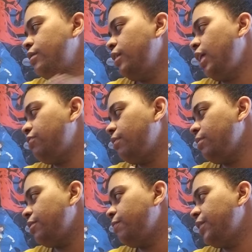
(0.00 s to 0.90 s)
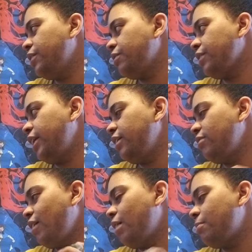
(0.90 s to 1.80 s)
That's from their, one of their
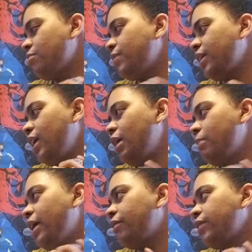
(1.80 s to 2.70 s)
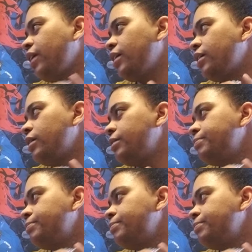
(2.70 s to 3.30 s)
latest albums when it came out. I